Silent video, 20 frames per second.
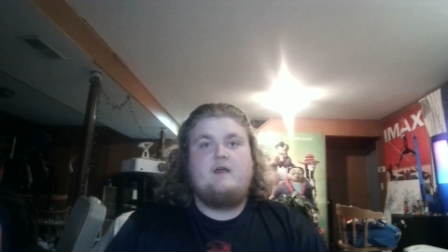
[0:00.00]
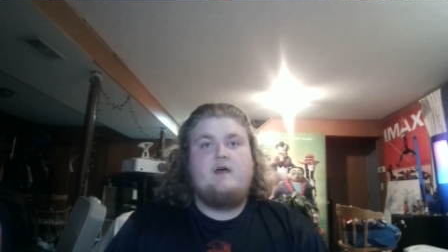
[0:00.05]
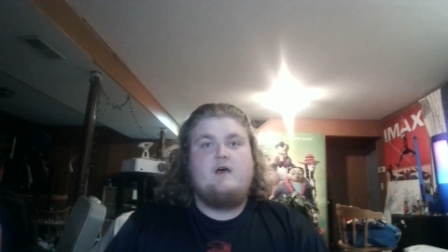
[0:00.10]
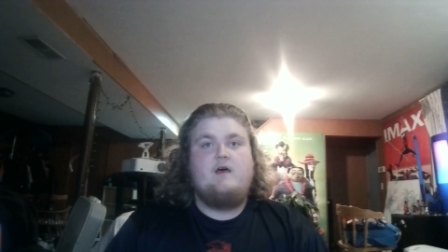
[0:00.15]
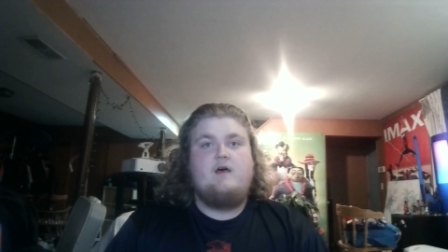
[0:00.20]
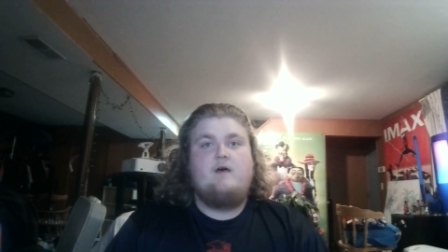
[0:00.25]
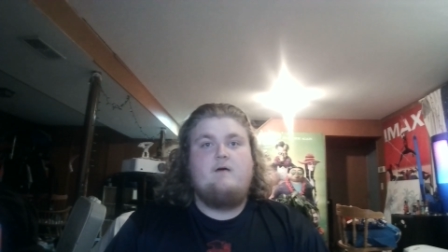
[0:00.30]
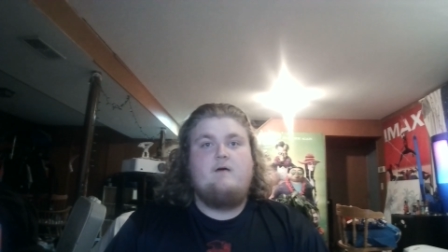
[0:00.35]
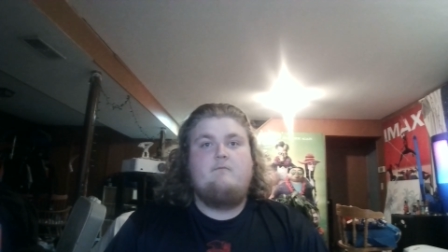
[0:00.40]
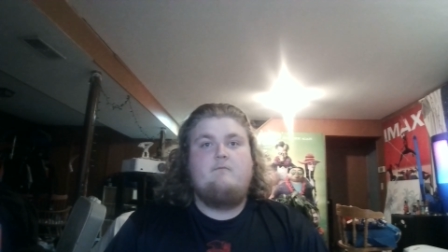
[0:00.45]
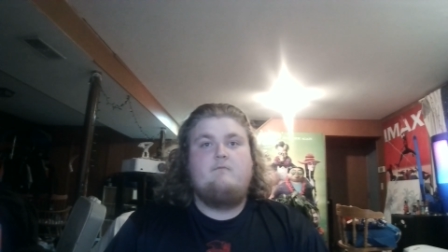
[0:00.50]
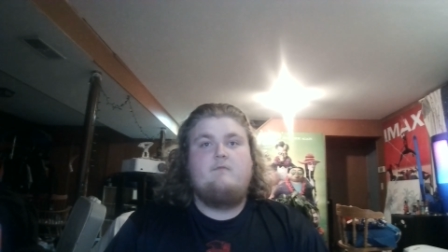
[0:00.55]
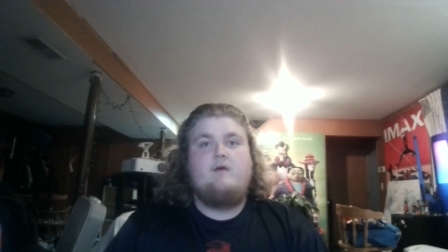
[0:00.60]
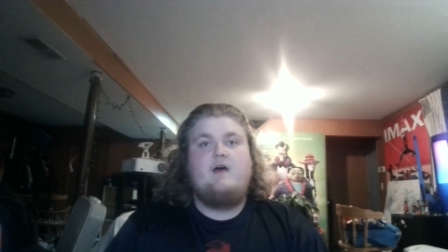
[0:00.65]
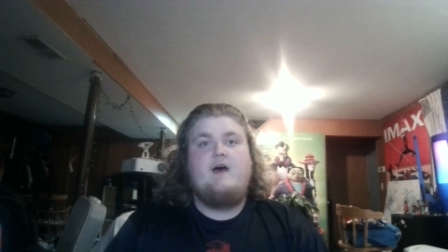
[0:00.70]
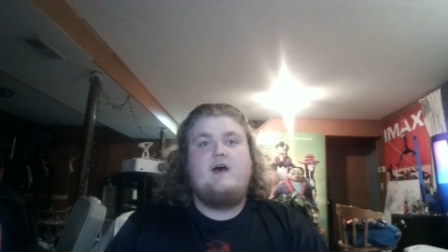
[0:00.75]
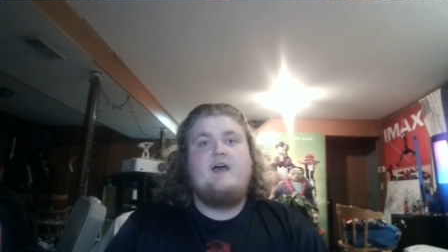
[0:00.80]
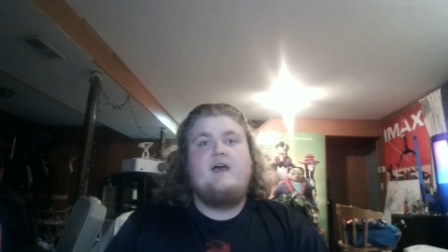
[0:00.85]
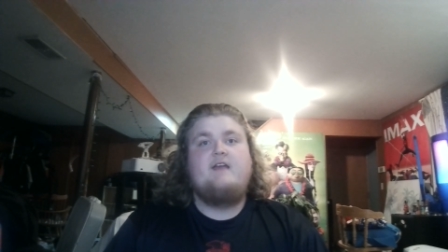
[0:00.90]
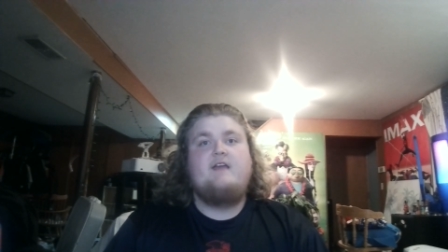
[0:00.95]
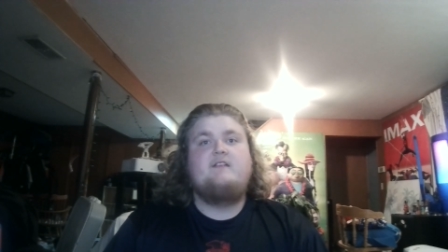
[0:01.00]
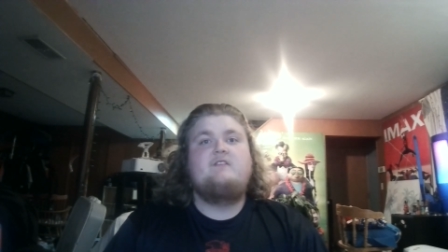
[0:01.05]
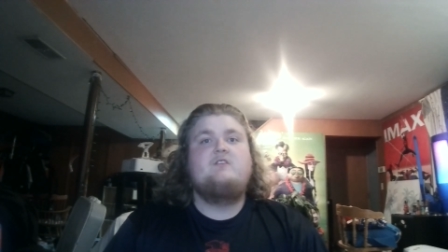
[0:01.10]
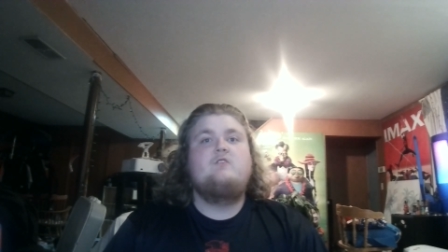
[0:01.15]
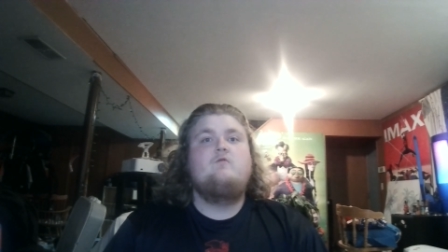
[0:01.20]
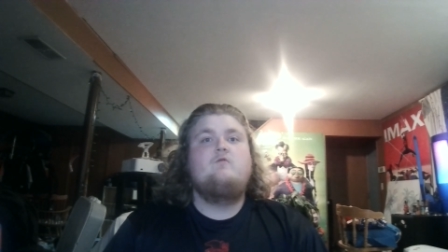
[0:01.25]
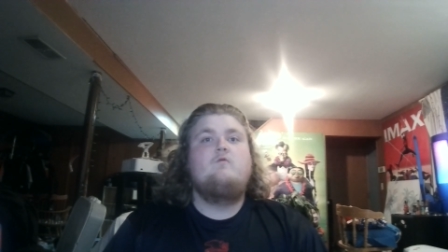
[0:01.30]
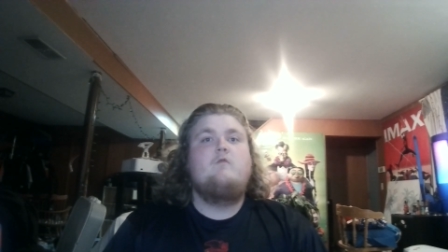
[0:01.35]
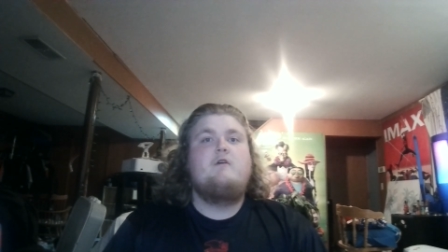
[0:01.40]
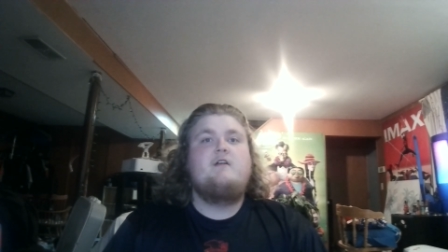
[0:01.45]
I
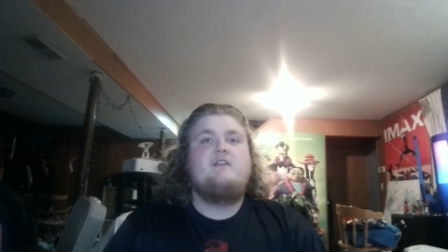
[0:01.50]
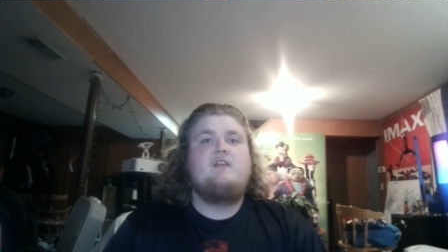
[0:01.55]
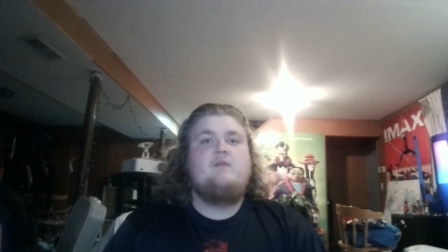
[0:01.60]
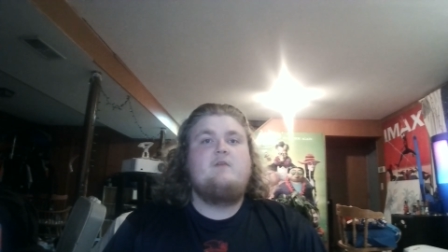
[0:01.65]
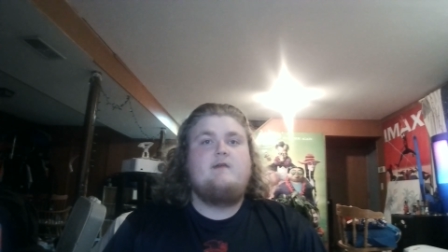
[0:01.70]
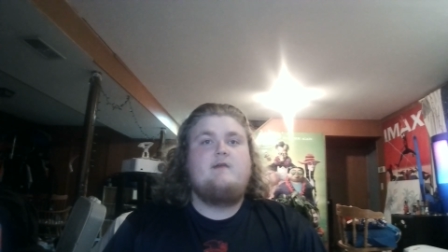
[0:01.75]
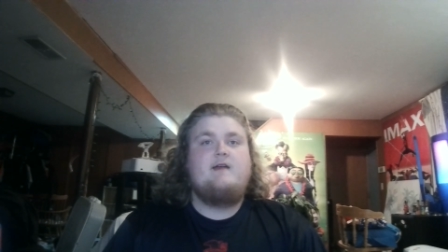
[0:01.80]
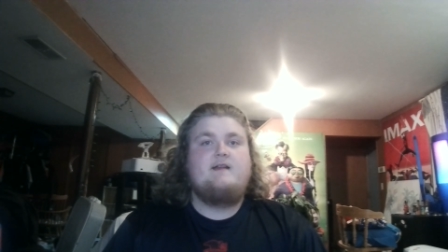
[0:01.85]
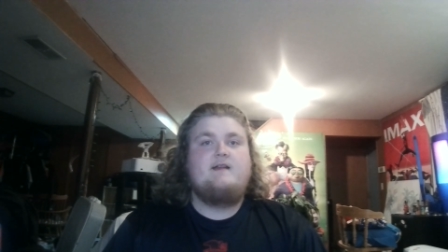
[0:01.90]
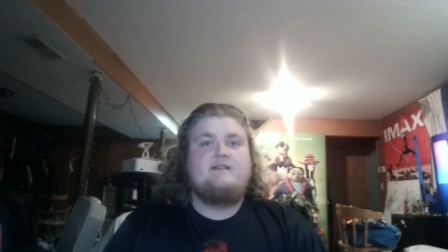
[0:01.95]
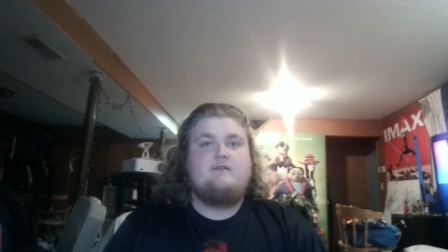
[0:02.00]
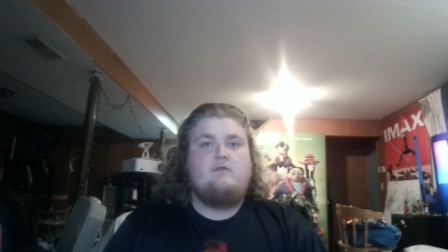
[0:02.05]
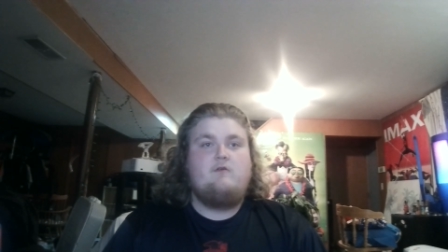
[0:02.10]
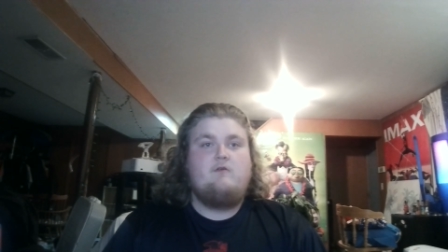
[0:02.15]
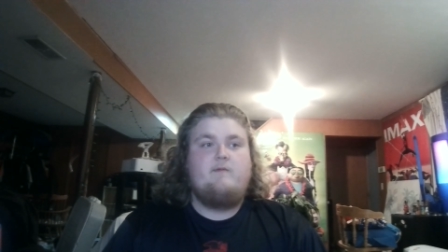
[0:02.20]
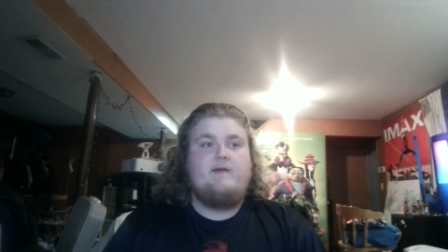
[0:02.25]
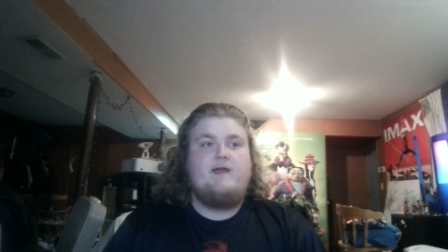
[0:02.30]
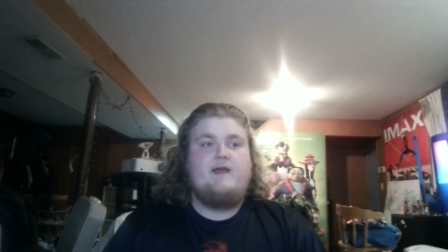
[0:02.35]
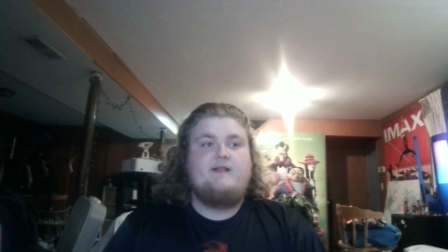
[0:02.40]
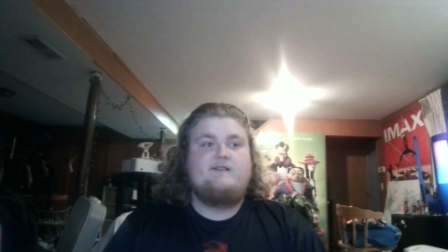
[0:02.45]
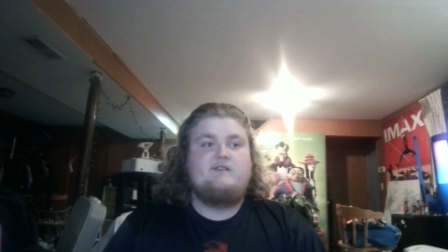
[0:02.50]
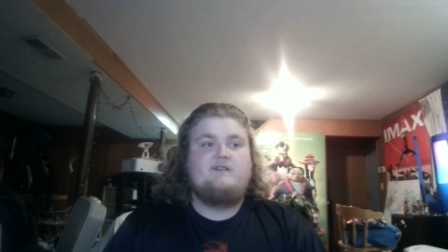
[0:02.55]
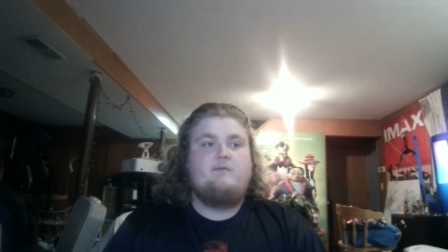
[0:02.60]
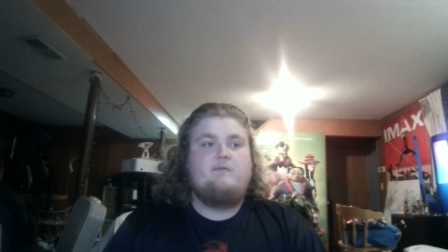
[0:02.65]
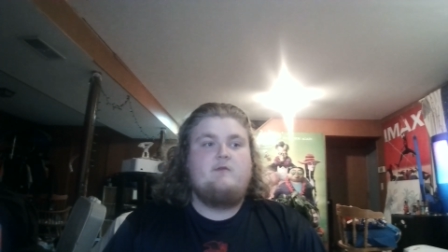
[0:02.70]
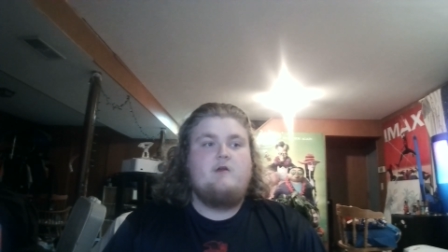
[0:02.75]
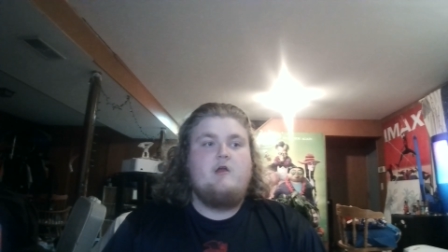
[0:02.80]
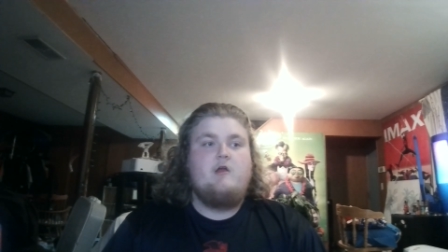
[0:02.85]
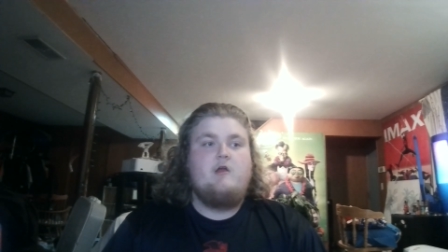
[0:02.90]
do want to give you guys a little bit of heads up.